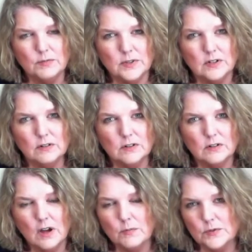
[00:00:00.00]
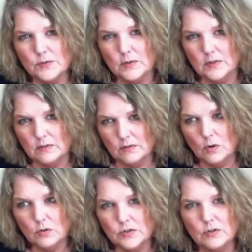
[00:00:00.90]
You know, your cup is what
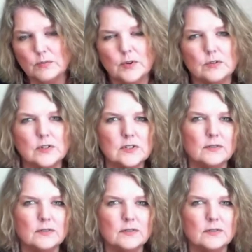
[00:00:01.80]
holds your emotions.